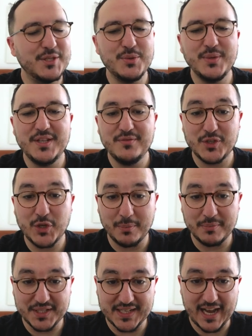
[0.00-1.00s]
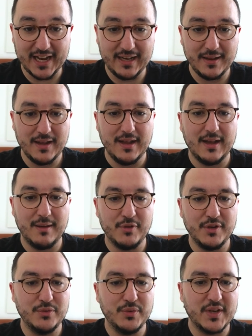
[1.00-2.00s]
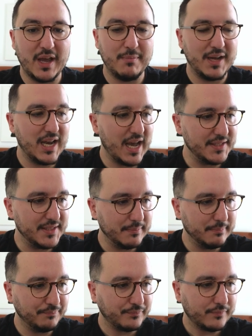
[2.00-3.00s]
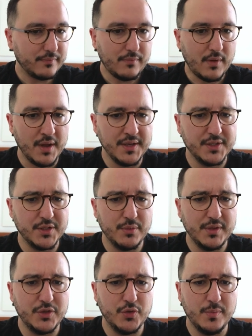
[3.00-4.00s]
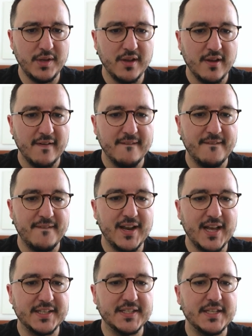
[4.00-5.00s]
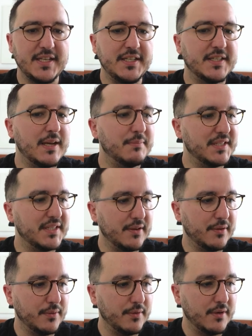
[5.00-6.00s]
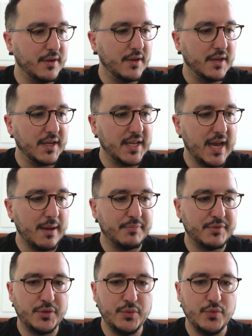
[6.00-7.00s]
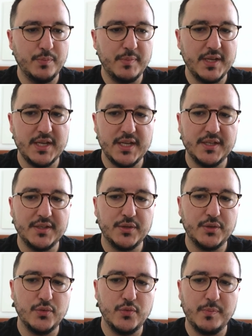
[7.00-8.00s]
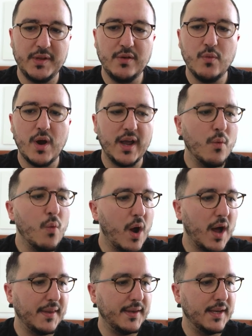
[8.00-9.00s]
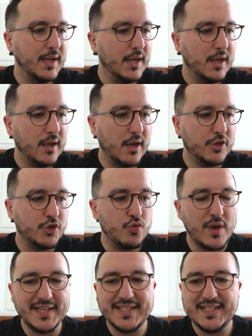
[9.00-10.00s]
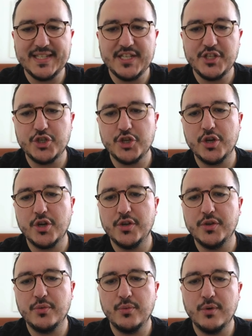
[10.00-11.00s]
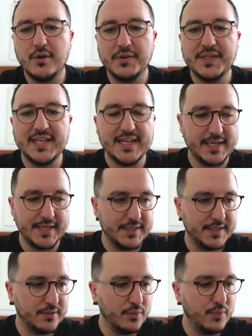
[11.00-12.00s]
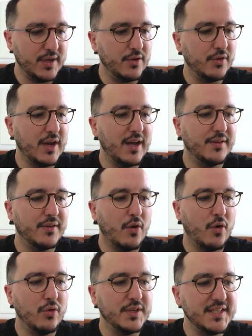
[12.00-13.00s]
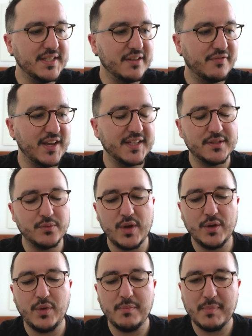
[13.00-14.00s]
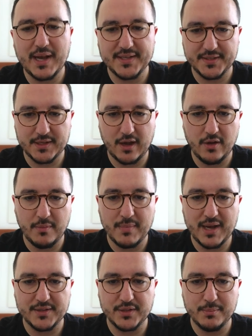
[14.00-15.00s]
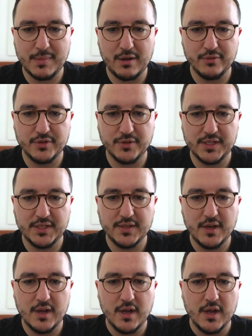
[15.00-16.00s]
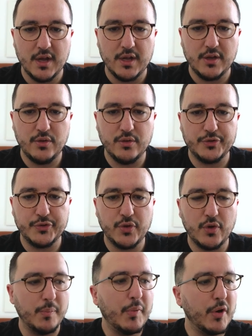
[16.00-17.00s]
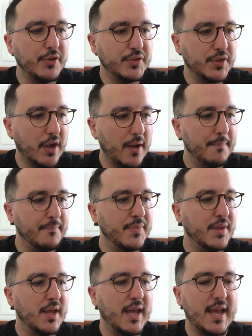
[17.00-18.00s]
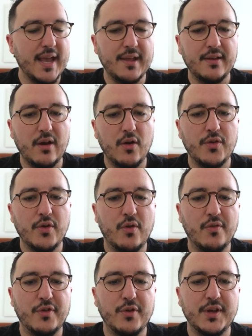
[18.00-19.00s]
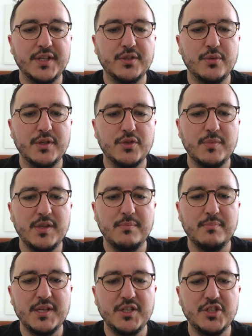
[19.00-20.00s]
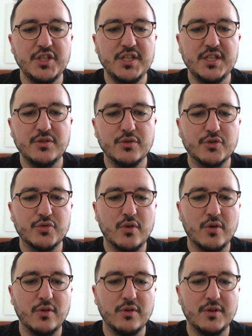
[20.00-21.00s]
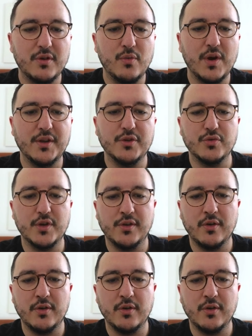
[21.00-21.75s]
to give some style. I'm going to type class, and it's going to be flex item sender, gap 2, px2, py1, transition, rounded. We're gonna add all these effects when we pass our mouse on it. Cursor pointer. And on over, it's going to be BG neutral 100